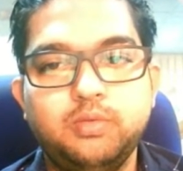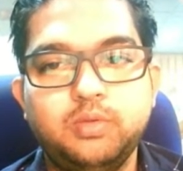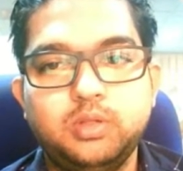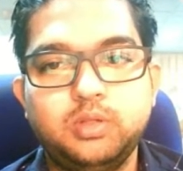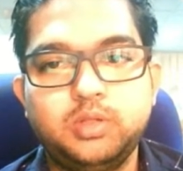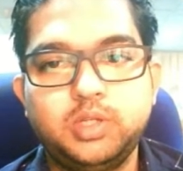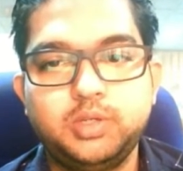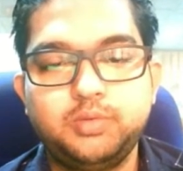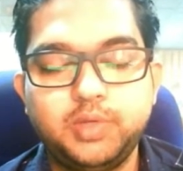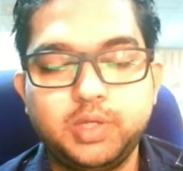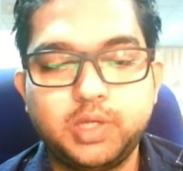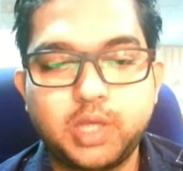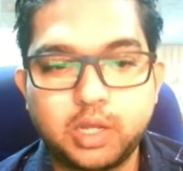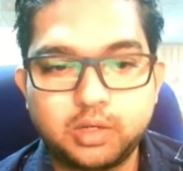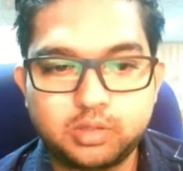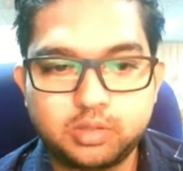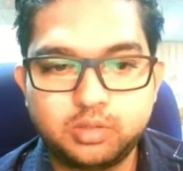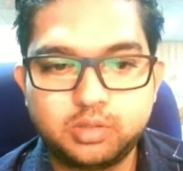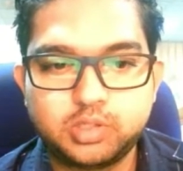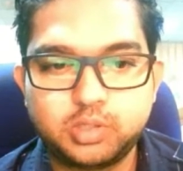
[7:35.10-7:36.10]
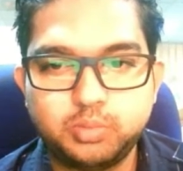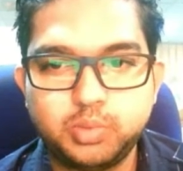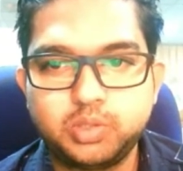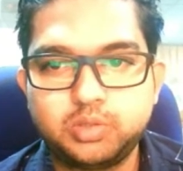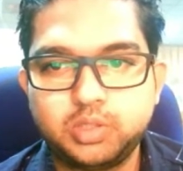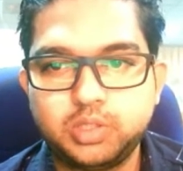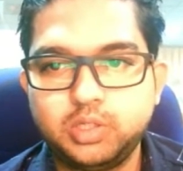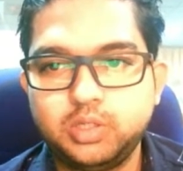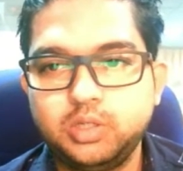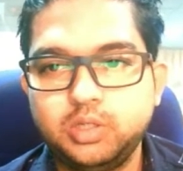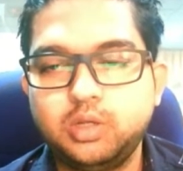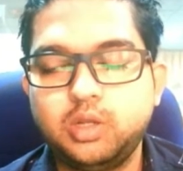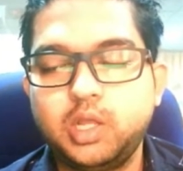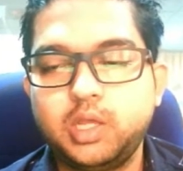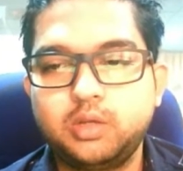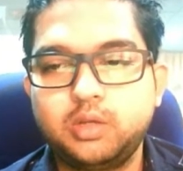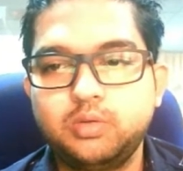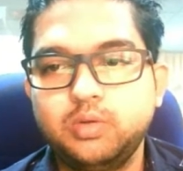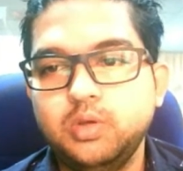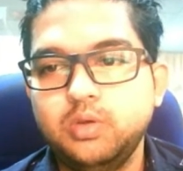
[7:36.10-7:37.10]
Did we get symmetry, like
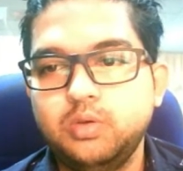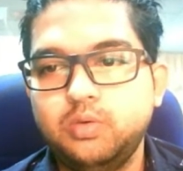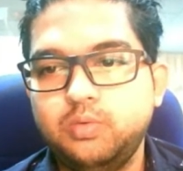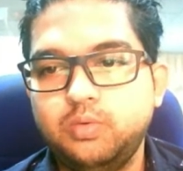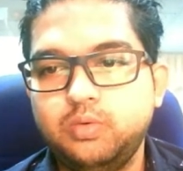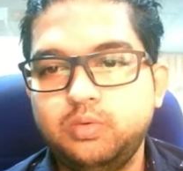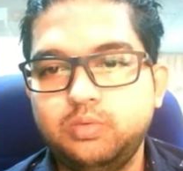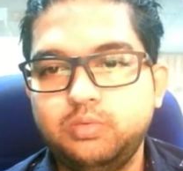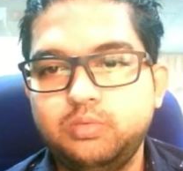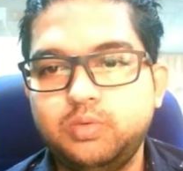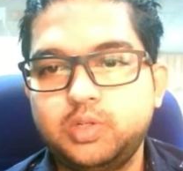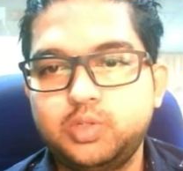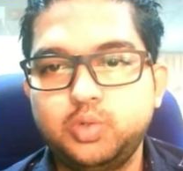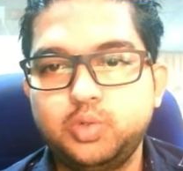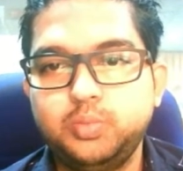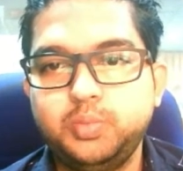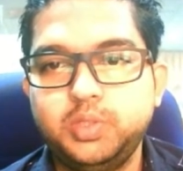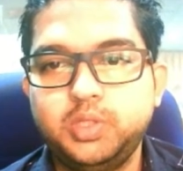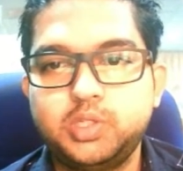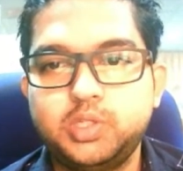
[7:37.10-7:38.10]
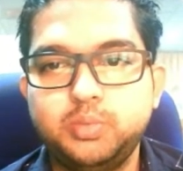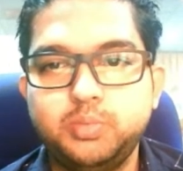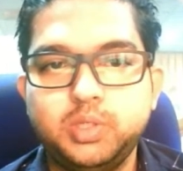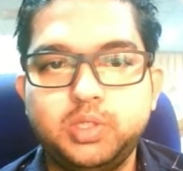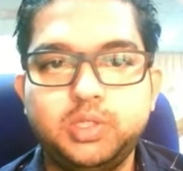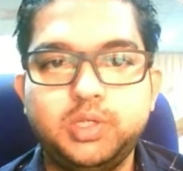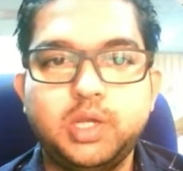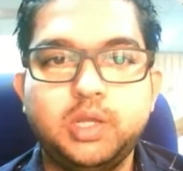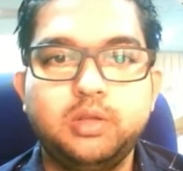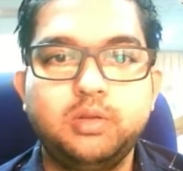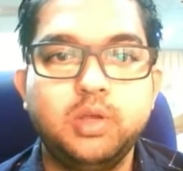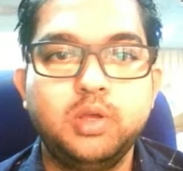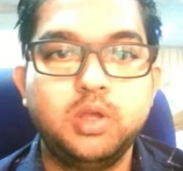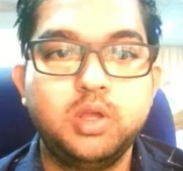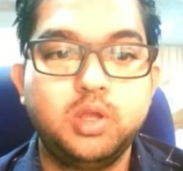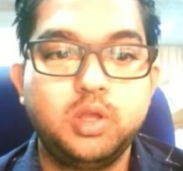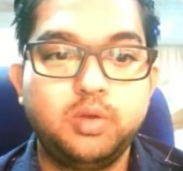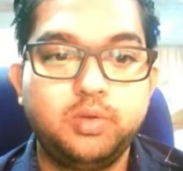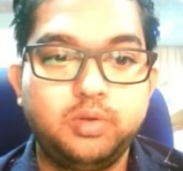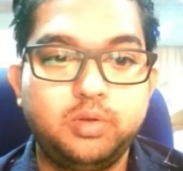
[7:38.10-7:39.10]
what should be the symmetry, and
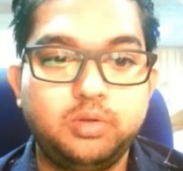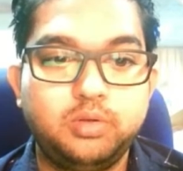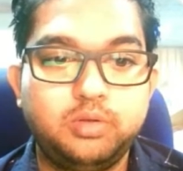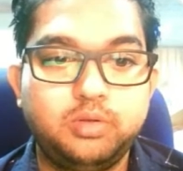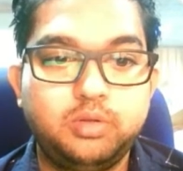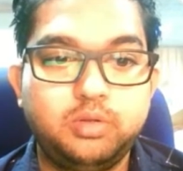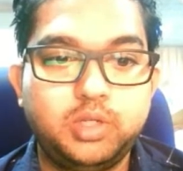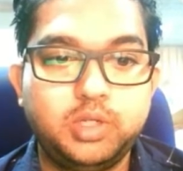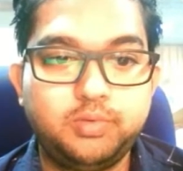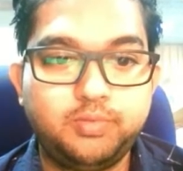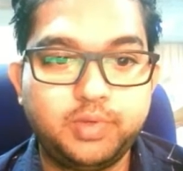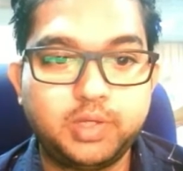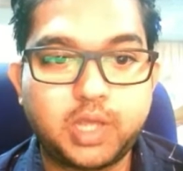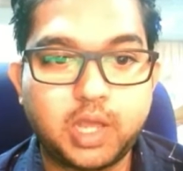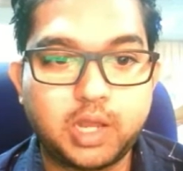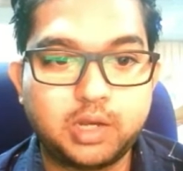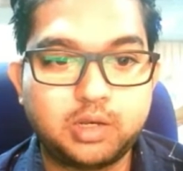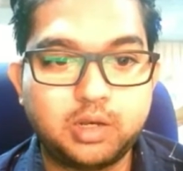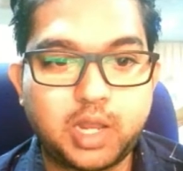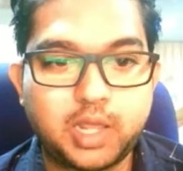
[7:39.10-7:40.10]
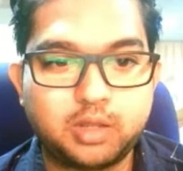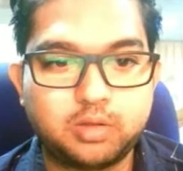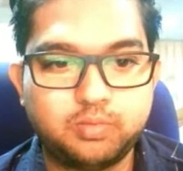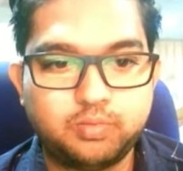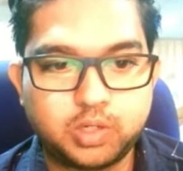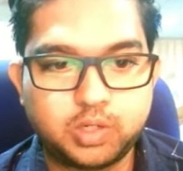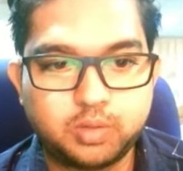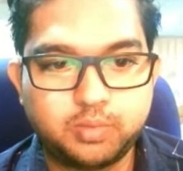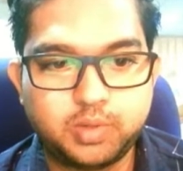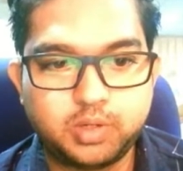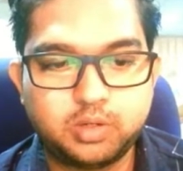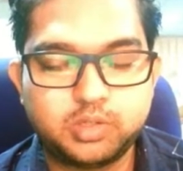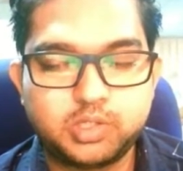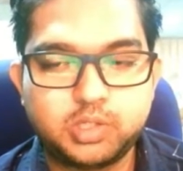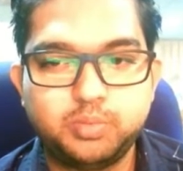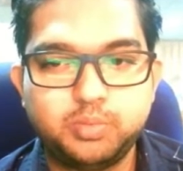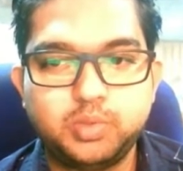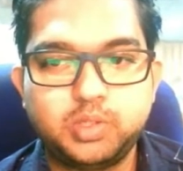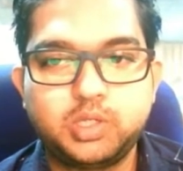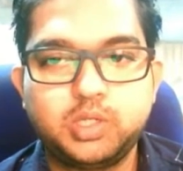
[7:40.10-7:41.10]
did we get like whatever
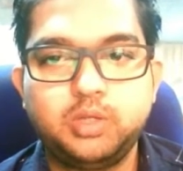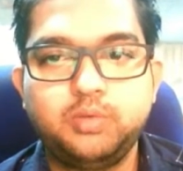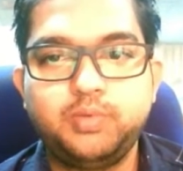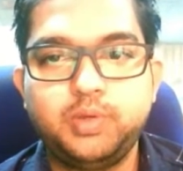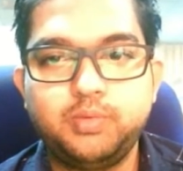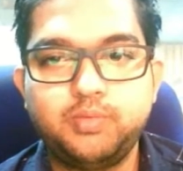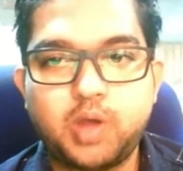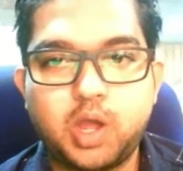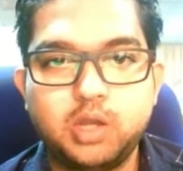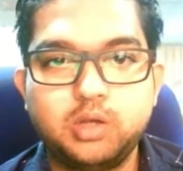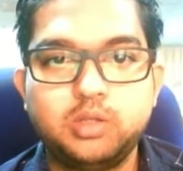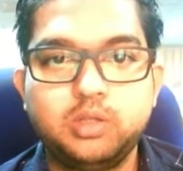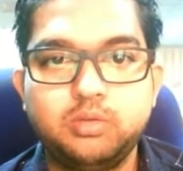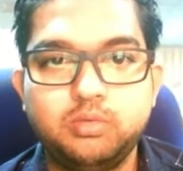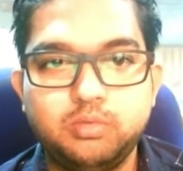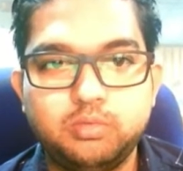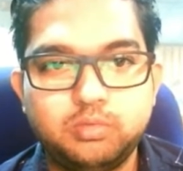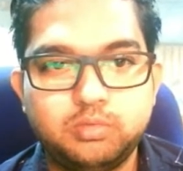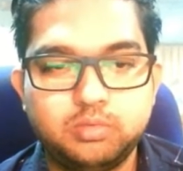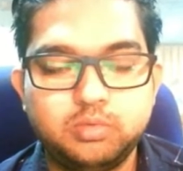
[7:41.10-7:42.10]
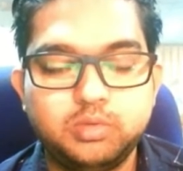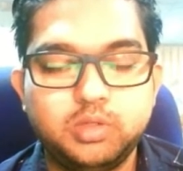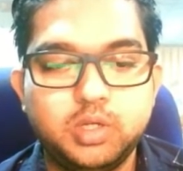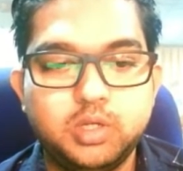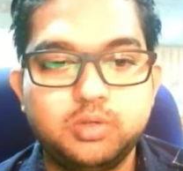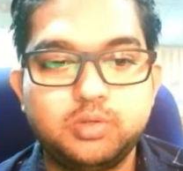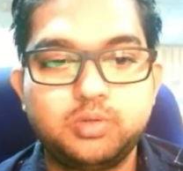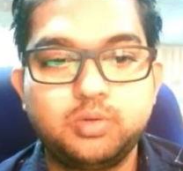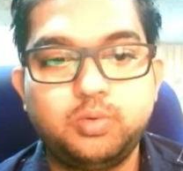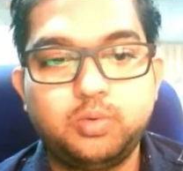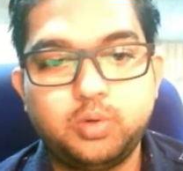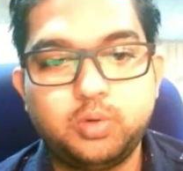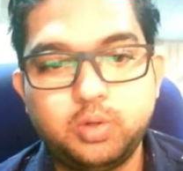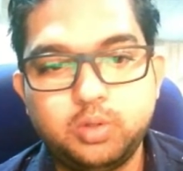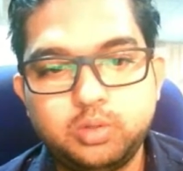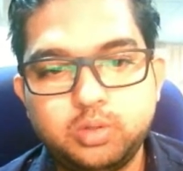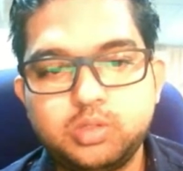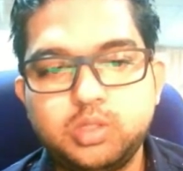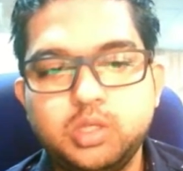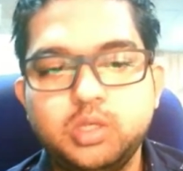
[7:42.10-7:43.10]
symmetry we want? So all
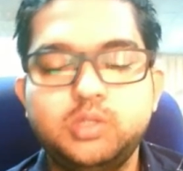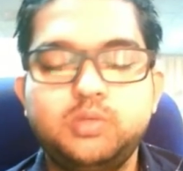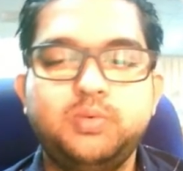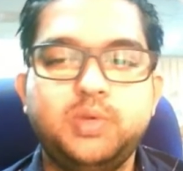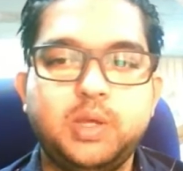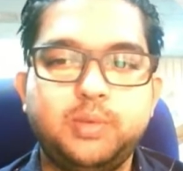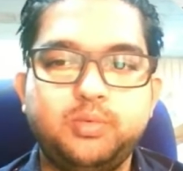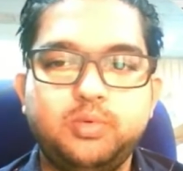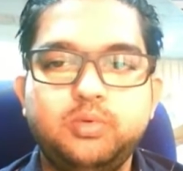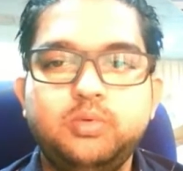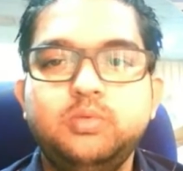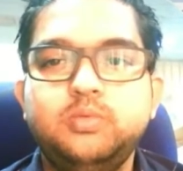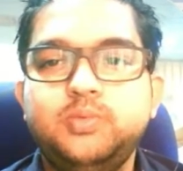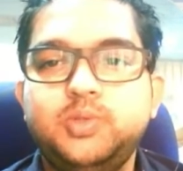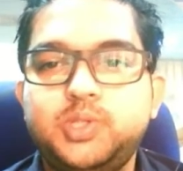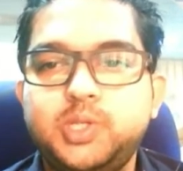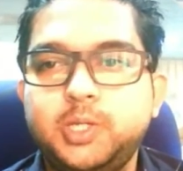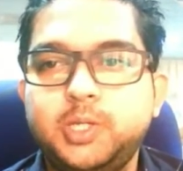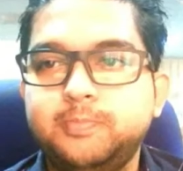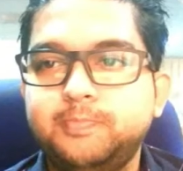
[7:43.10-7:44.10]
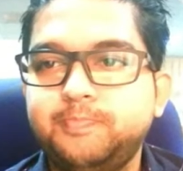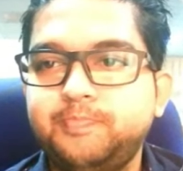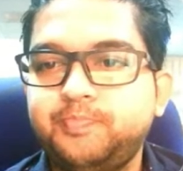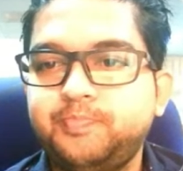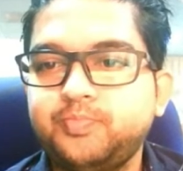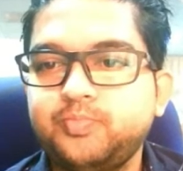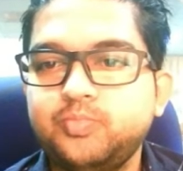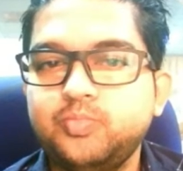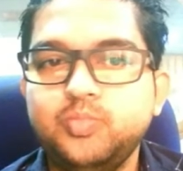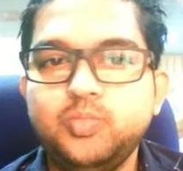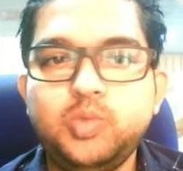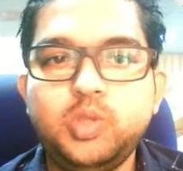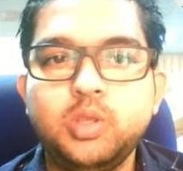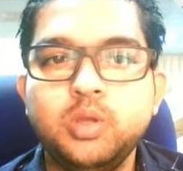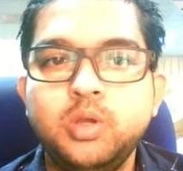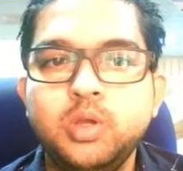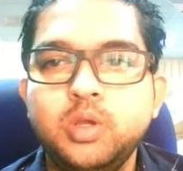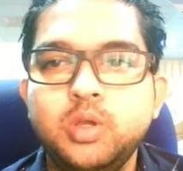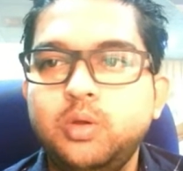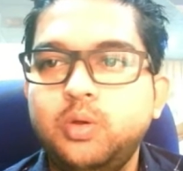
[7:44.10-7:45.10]
those things we have to see.
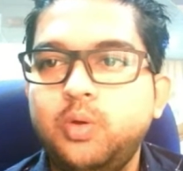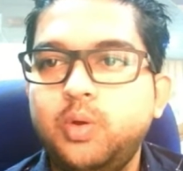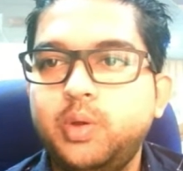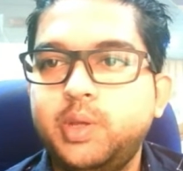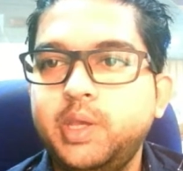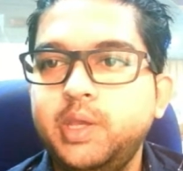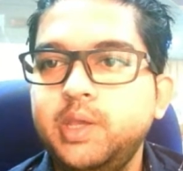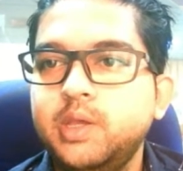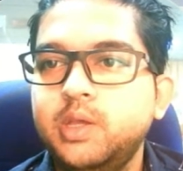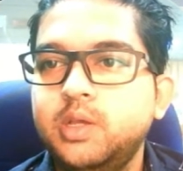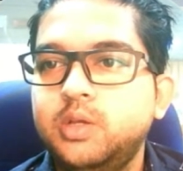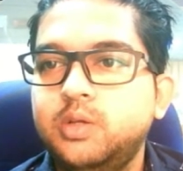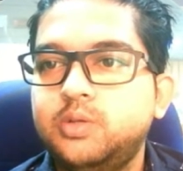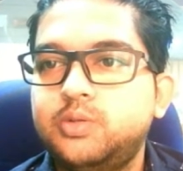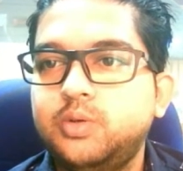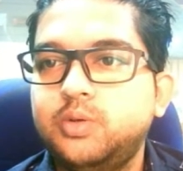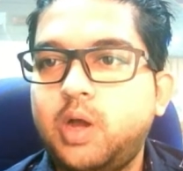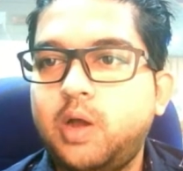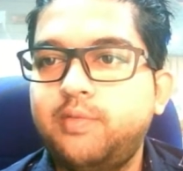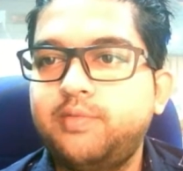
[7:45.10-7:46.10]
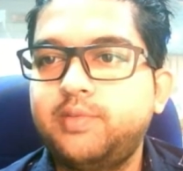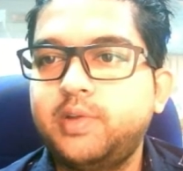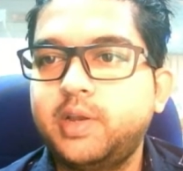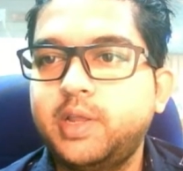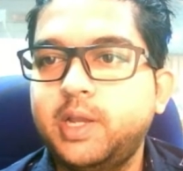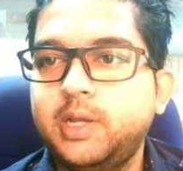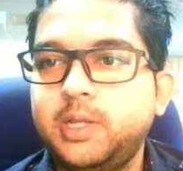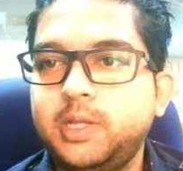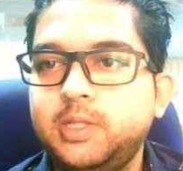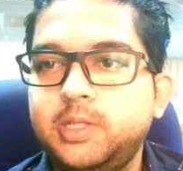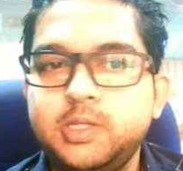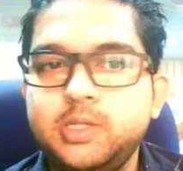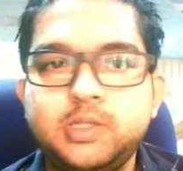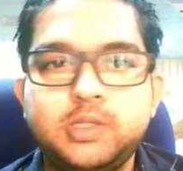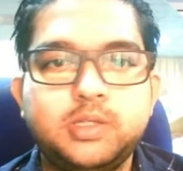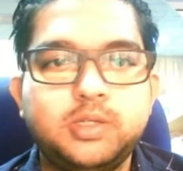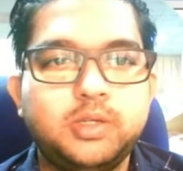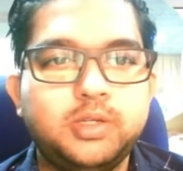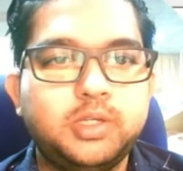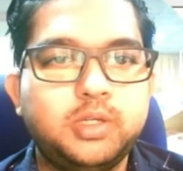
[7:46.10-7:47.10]
Okay, so after getting this